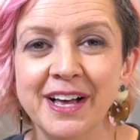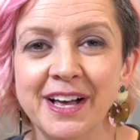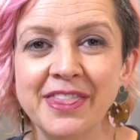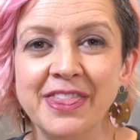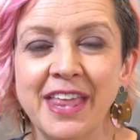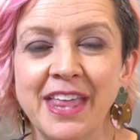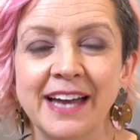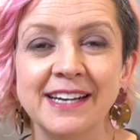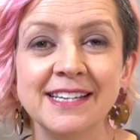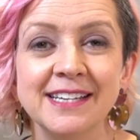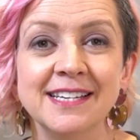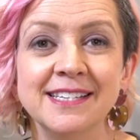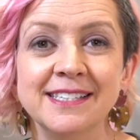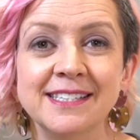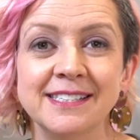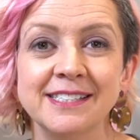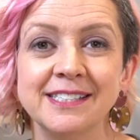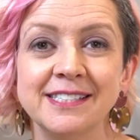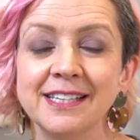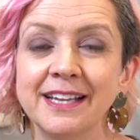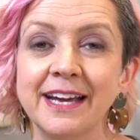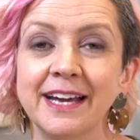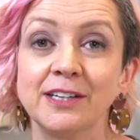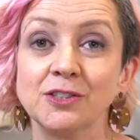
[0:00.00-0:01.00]
that
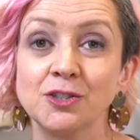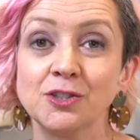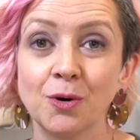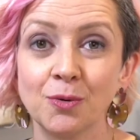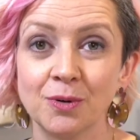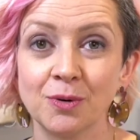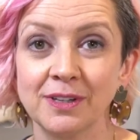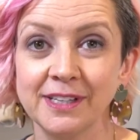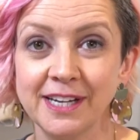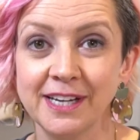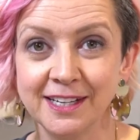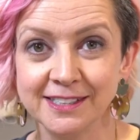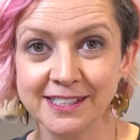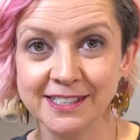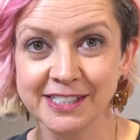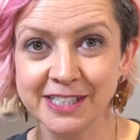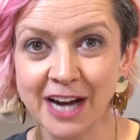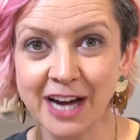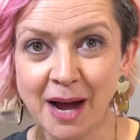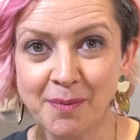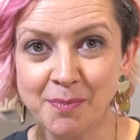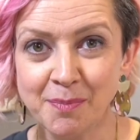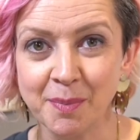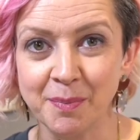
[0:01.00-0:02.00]
is like totally
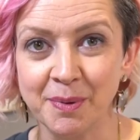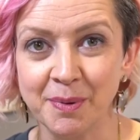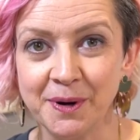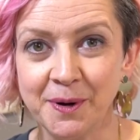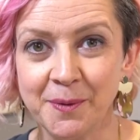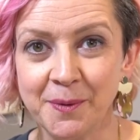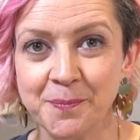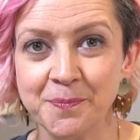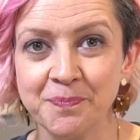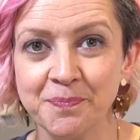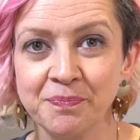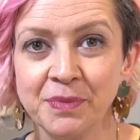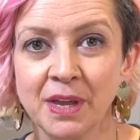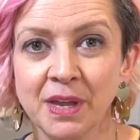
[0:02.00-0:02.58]
unstoppable.